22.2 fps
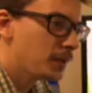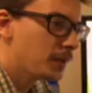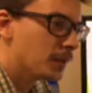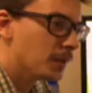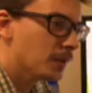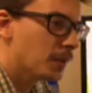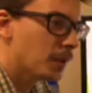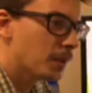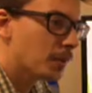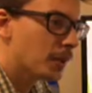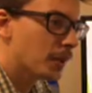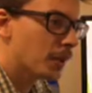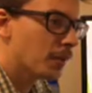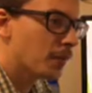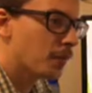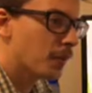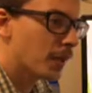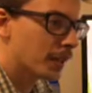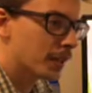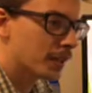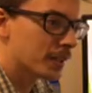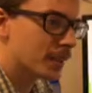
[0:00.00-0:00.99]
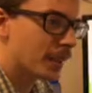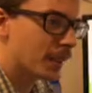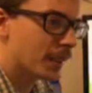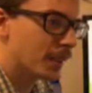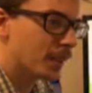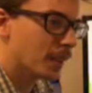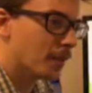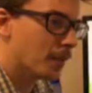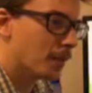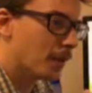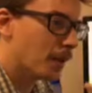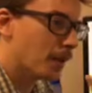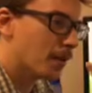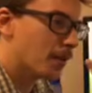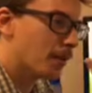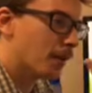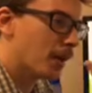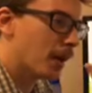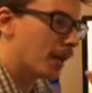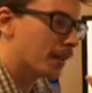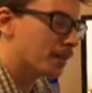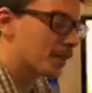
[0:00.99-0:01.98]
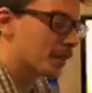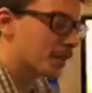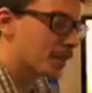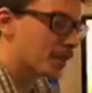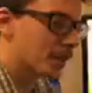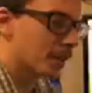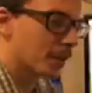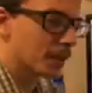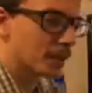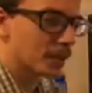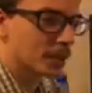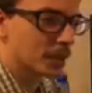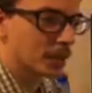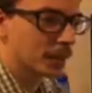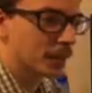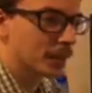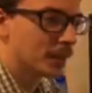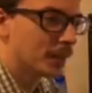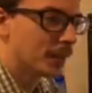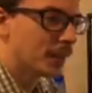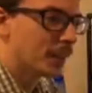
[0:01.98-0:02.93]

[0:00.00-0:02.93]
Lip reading: but it really affects that lumbar thoracic junction